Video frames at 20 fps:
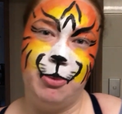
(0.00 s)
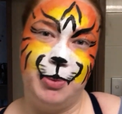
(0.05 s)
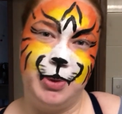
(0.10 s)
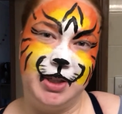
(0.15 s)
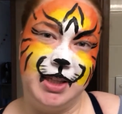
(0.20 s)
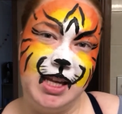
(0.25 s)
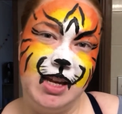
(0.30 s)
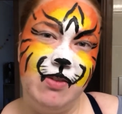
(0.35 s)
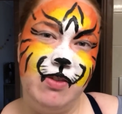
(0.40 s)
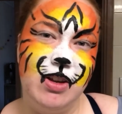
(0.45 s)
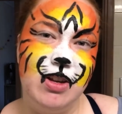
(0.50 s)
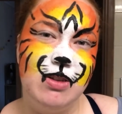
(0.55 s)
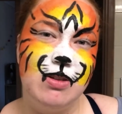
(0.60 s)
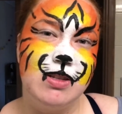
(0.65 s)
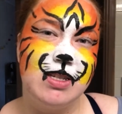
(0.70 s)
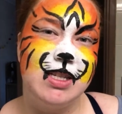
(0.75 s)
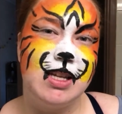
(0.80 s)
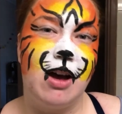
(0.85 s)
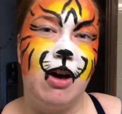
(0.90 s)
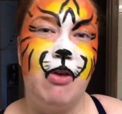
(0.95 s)
Believe in
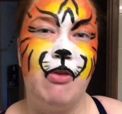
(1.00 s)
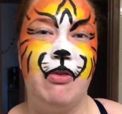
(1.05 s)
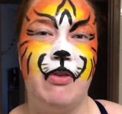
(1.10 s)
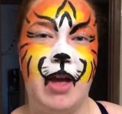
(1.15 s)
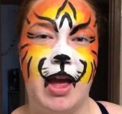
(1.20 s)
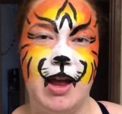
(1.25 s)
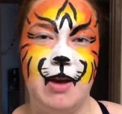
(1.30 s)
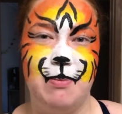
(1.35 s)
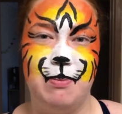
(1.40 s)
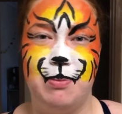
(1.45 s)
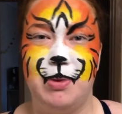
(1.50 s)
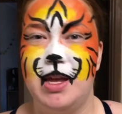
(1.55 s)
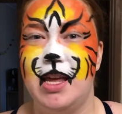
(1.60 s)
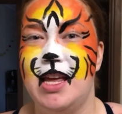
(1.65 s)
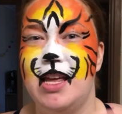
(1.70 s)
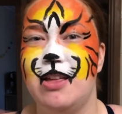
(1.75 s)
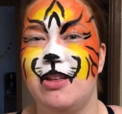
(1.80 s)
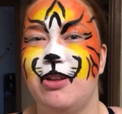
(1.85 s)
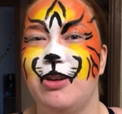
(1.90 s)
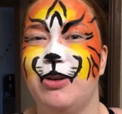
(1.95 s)
yourself and
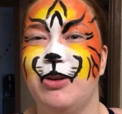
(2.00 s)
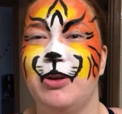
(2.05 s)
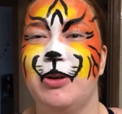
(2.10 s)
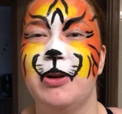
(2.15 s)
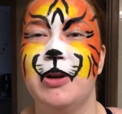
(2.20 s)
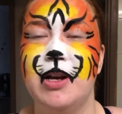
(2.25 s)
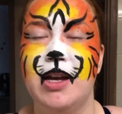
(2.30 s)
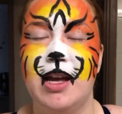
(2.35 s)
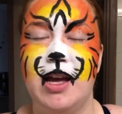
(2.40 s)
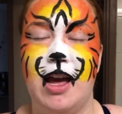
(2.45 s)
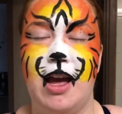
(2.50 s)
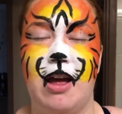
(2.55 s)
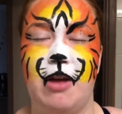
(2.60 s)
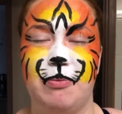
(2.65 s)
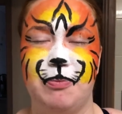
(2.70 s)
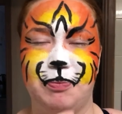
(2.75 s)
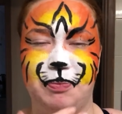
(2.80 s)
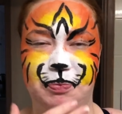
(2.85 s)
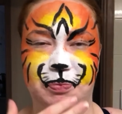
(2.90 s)
be you. And